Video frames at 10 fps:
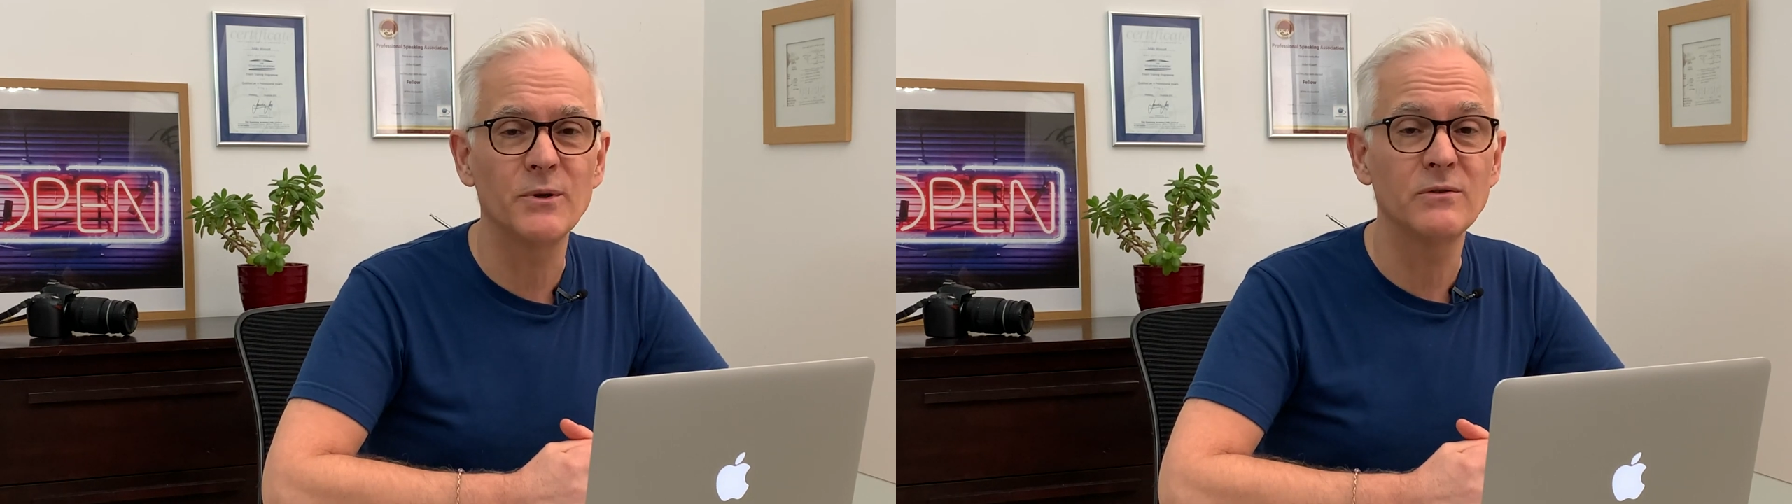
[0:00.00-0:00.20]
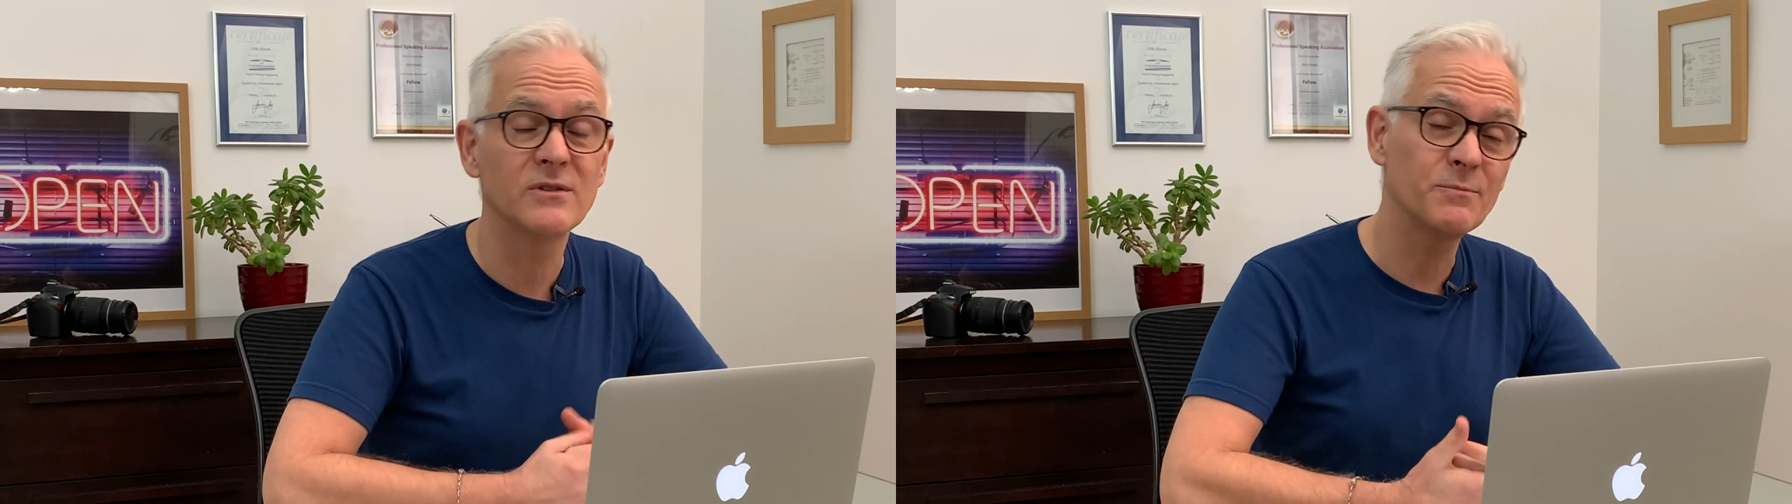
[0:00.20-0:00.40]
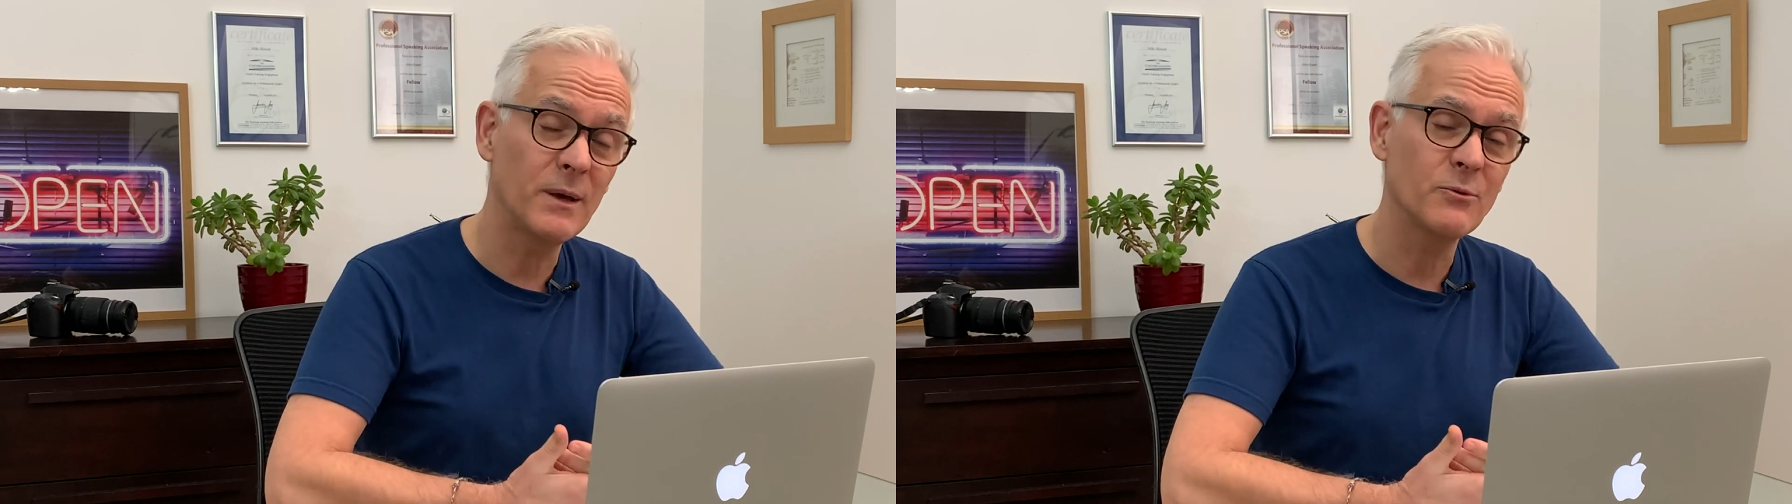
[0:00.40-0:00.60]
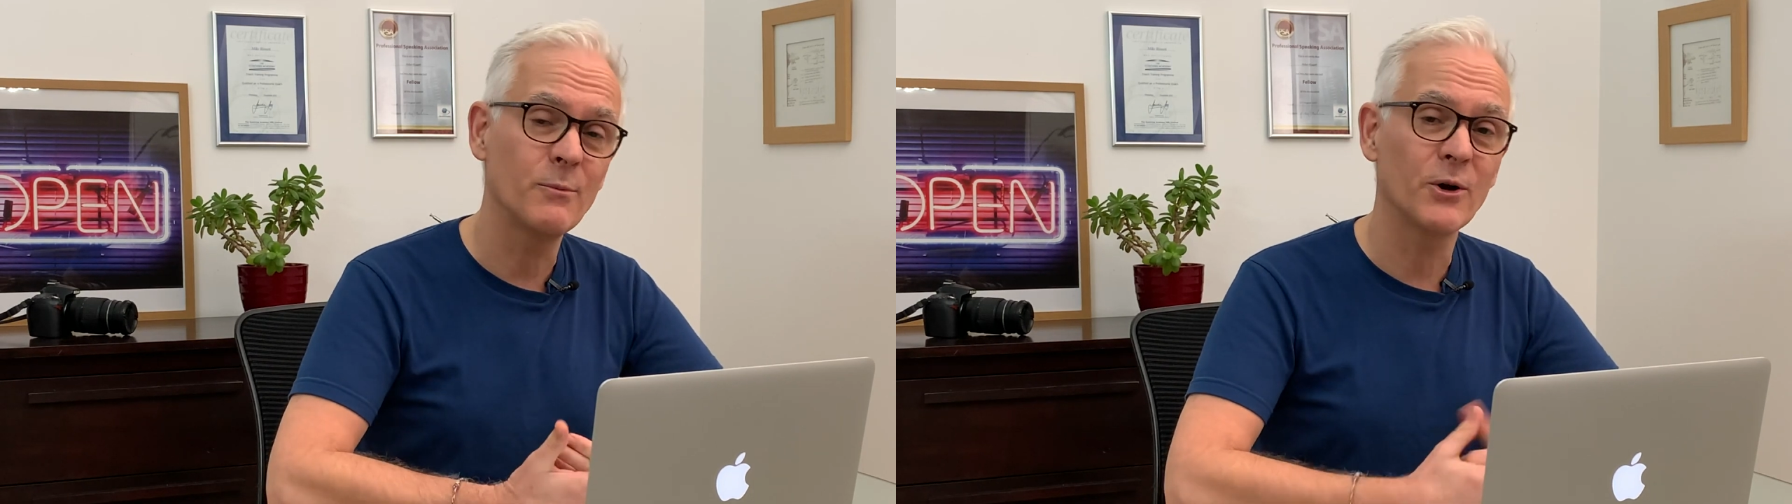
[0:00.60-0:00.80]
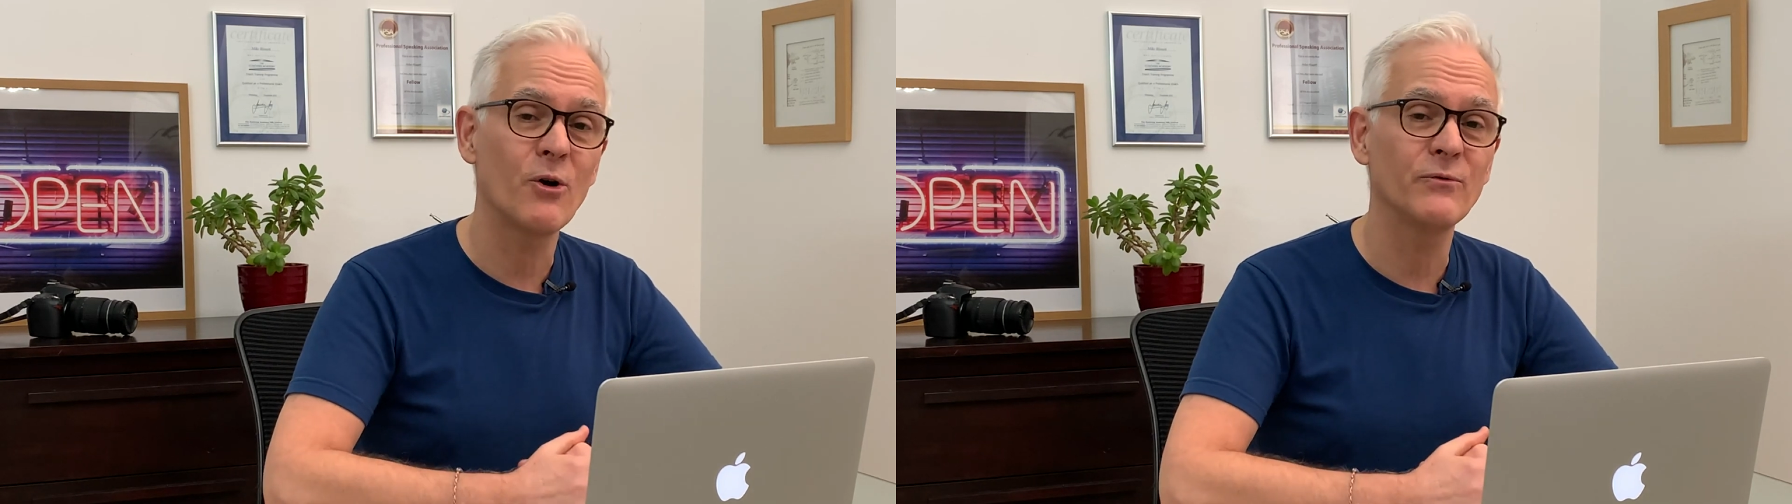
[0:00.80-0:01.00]
you speak with
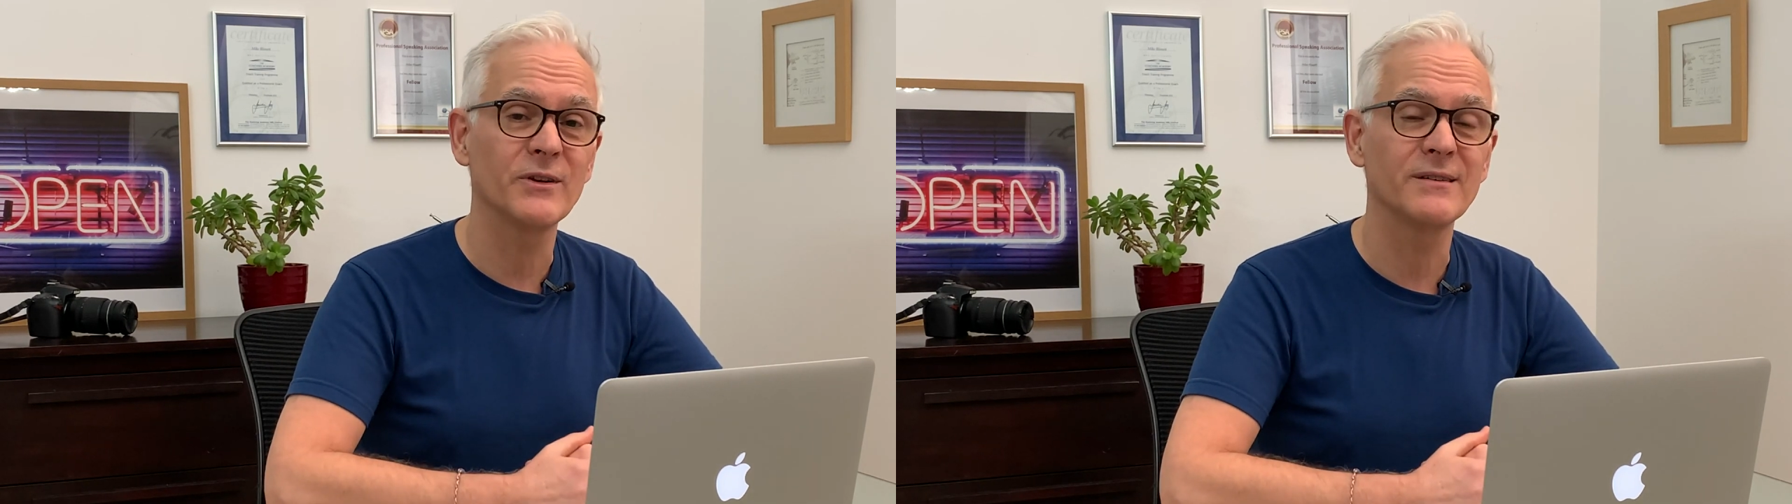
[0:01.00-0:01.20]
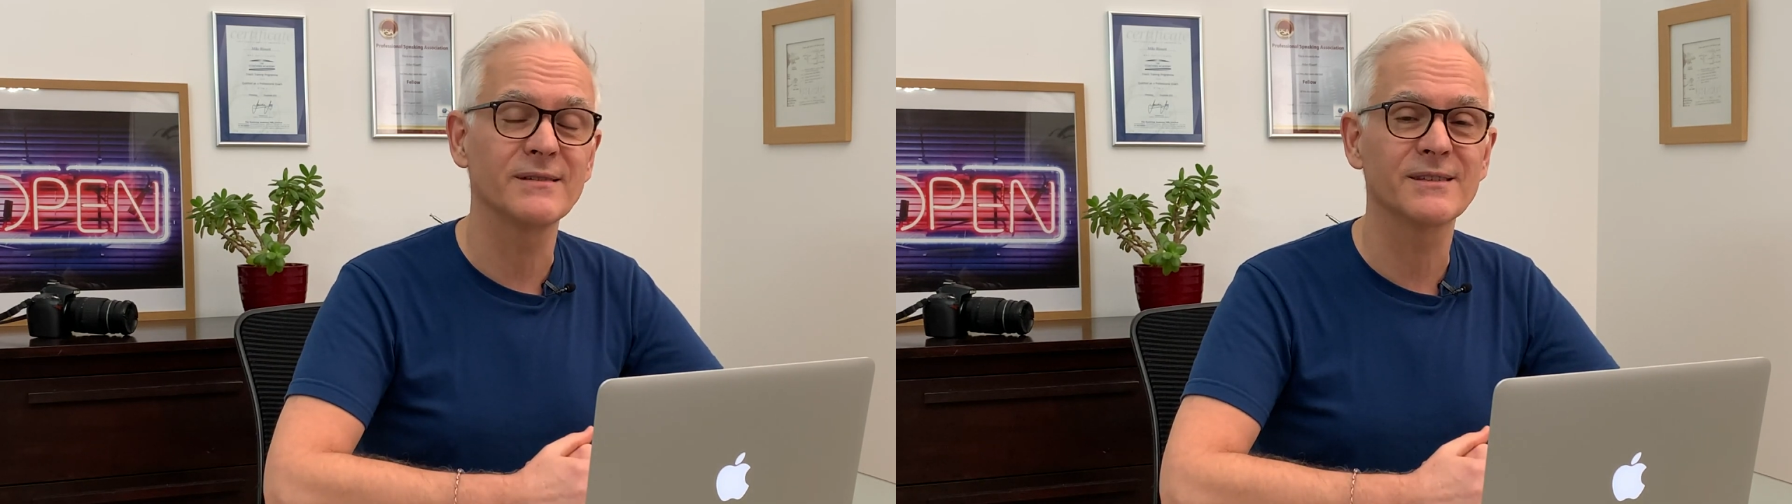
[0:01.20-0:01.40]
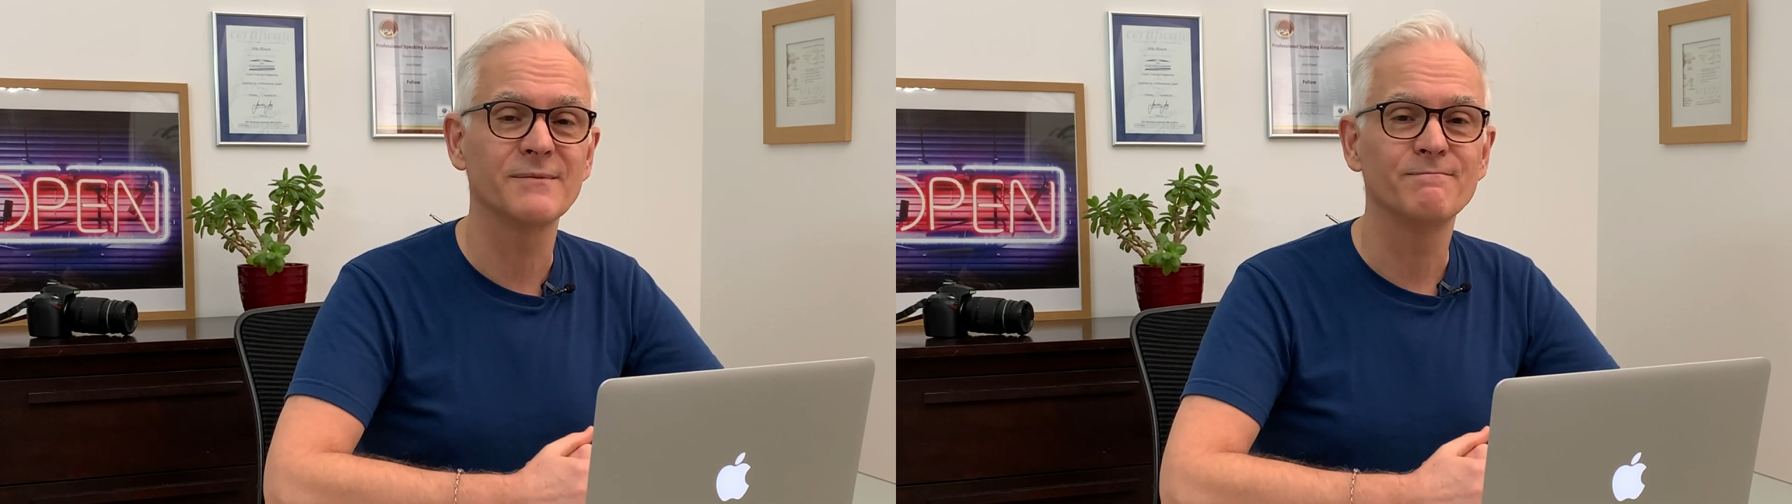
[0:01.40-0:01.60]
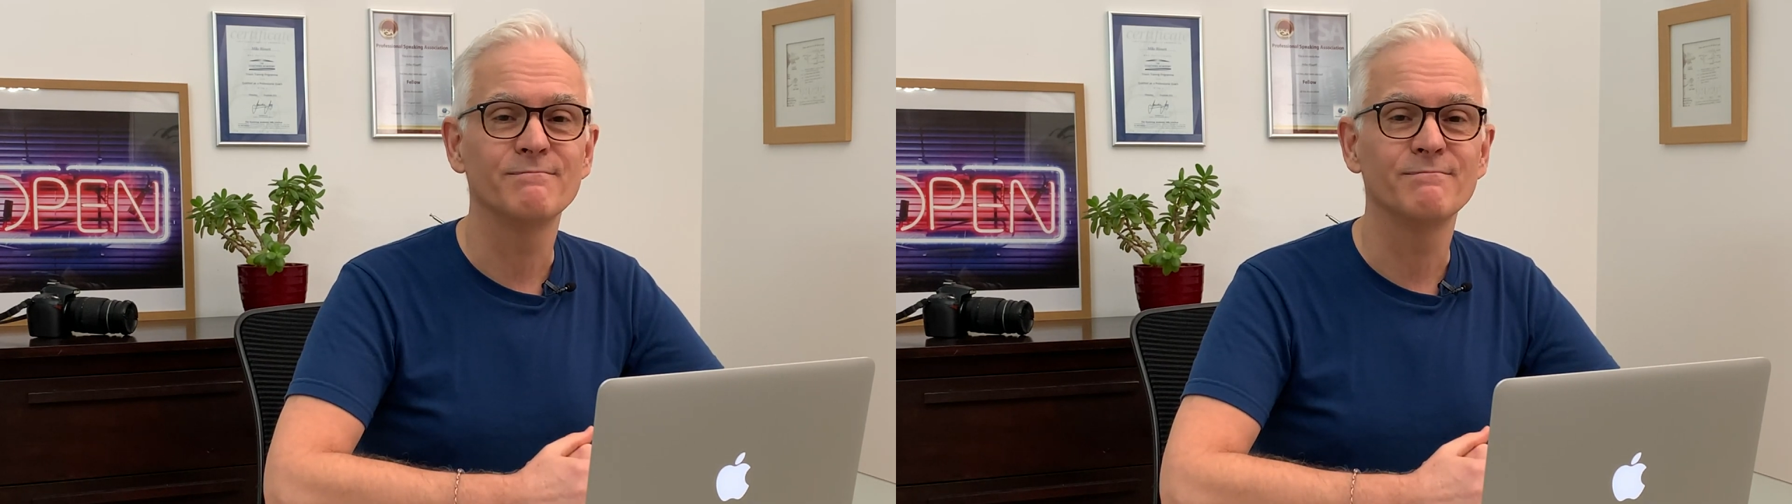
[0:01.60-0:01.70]
more confidence,